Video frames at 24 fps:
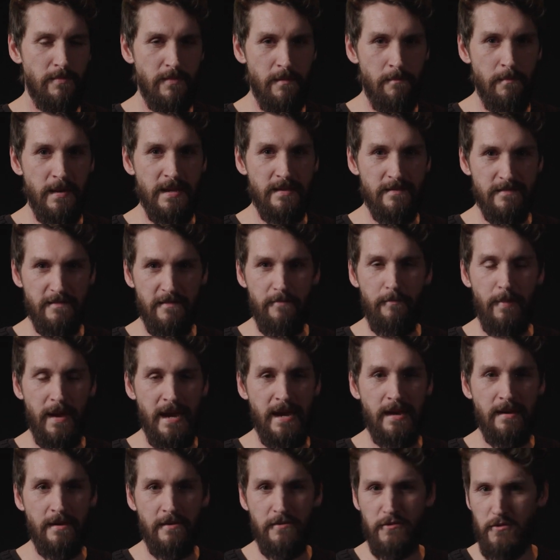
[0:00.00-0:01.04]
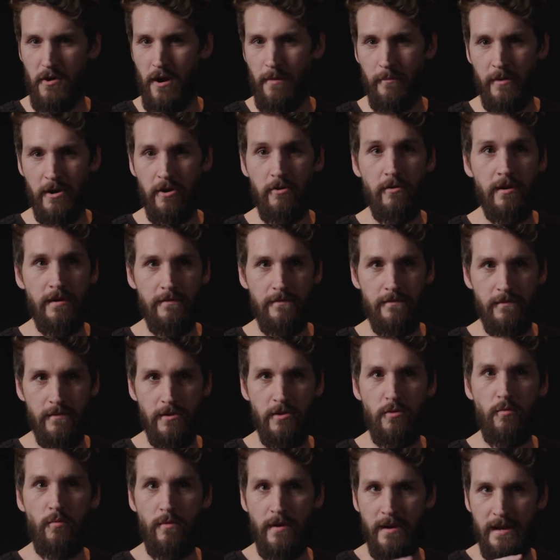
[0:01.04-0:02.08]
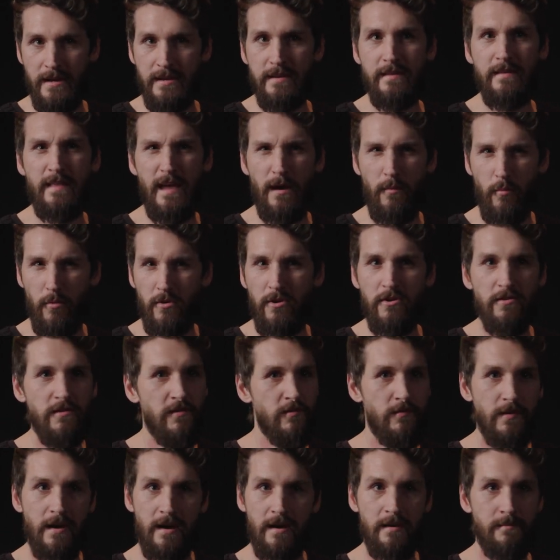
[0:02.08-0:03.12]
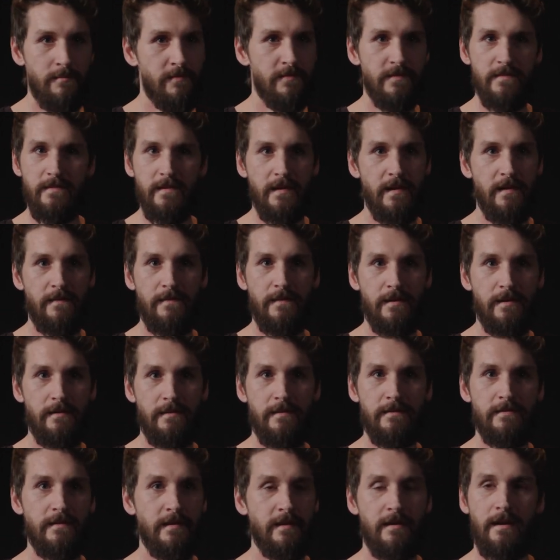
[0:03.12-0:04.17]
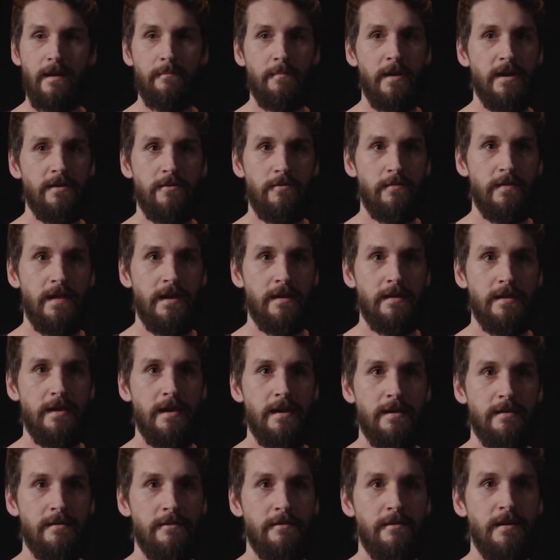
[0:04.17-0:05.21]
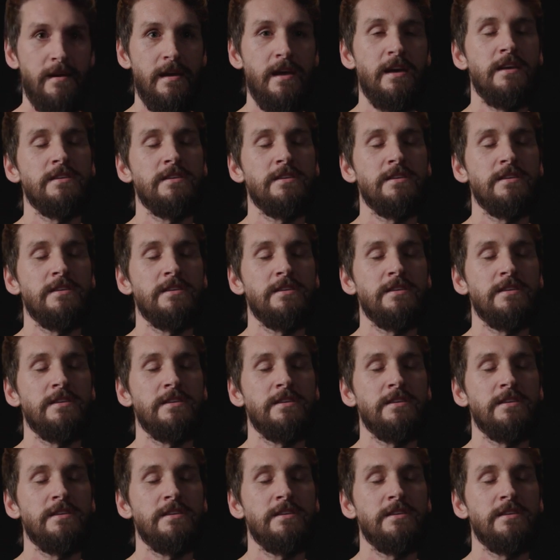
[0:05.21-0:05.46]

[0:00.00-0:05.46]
the midst of pain and trauma and grief, you run into that one or two times, and then it's like, I'm not doing that again.